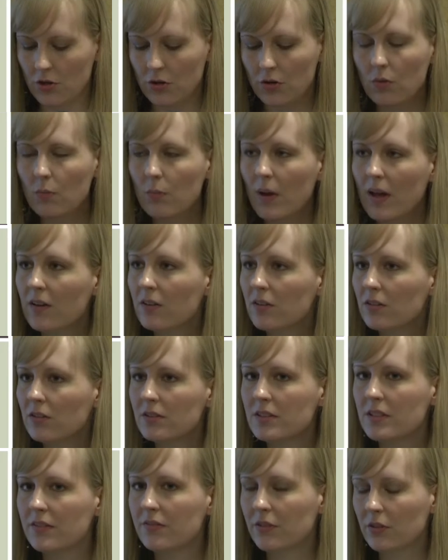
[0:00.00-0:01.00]
new
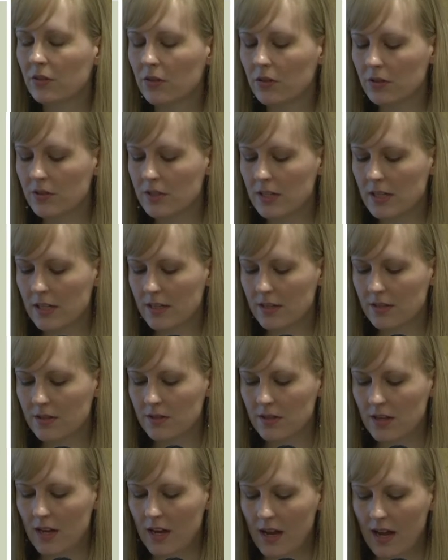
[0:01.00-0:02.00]
medical
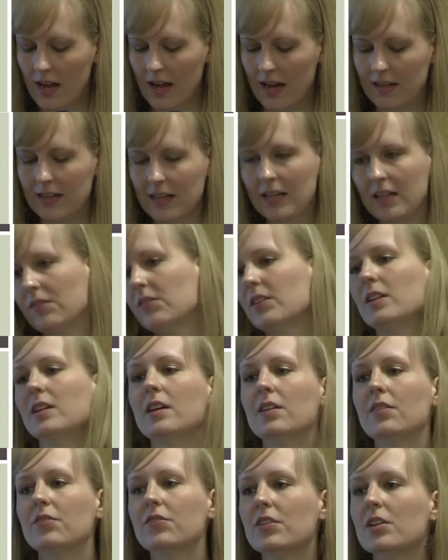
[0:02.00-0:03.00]
difficulties, and even
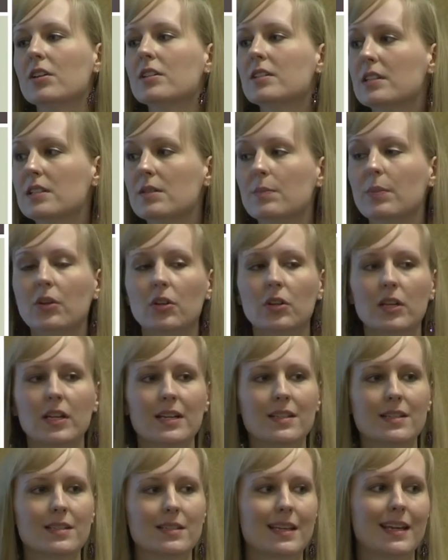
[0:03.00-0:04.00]
if the
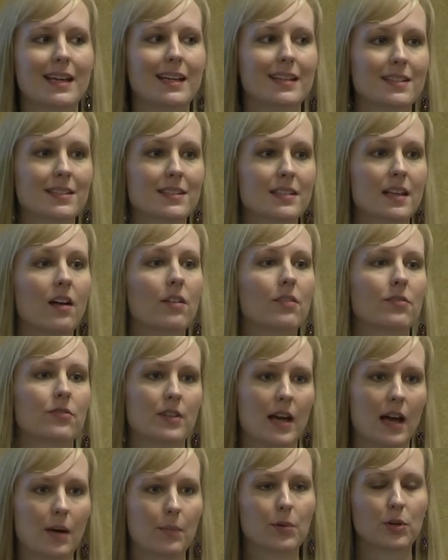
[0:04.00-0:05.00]
disability is itself
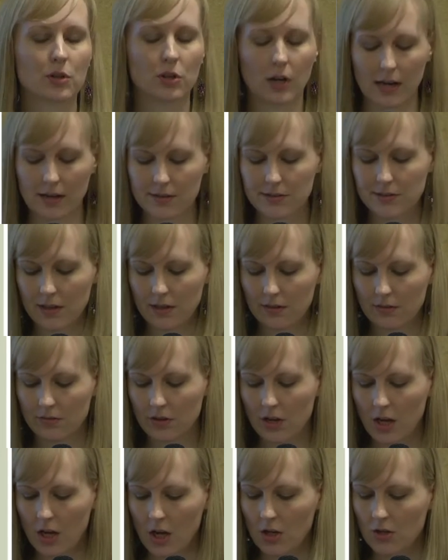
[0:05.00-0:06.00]
not progressive.
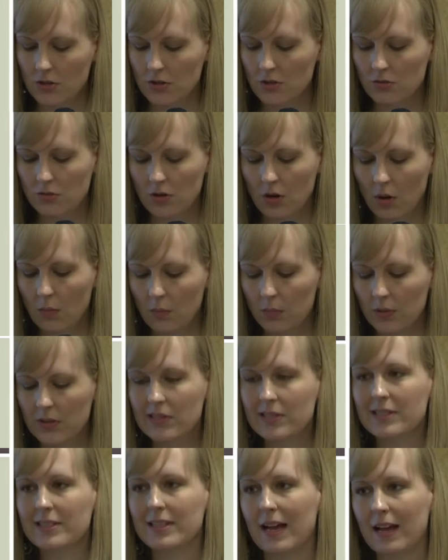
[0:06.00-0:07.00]
So don't
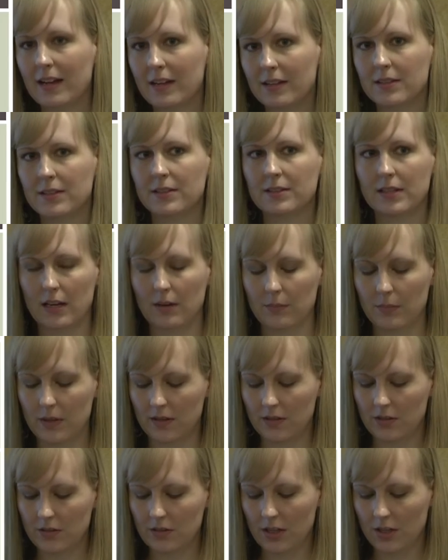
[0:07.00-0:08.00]
present
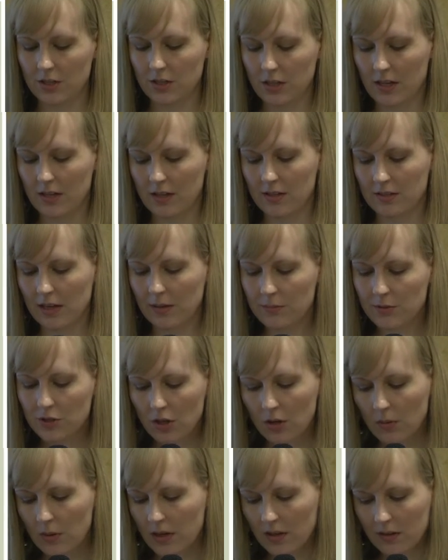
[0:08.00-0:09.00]
statements such as, "I'm
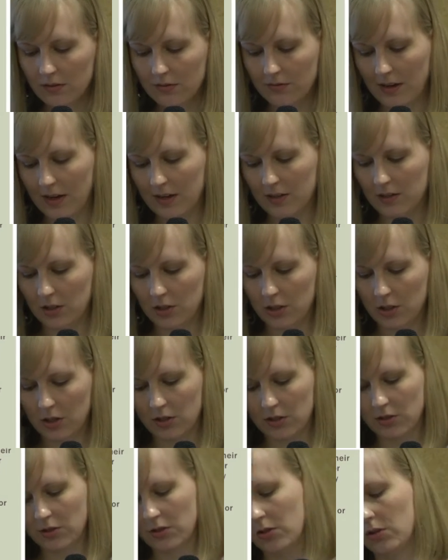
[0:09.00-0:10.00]
sure we could find a
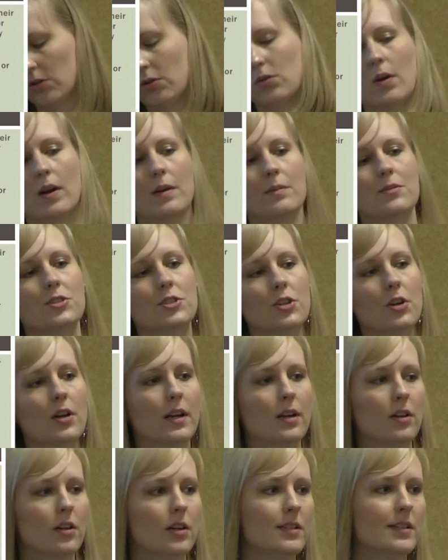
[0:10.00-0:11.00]
cure soon," or "I'm sure
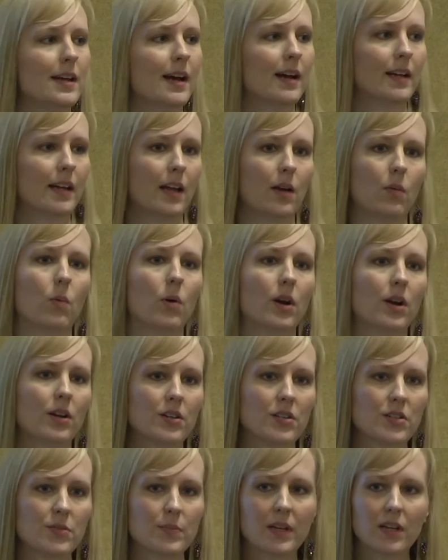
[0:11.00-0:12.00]
it could not get
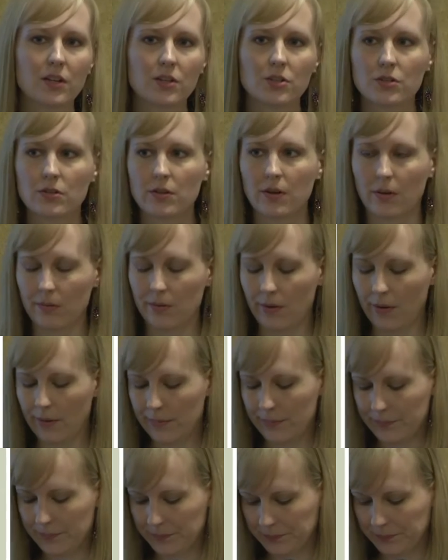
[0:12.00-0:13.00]
worse," because you don't know.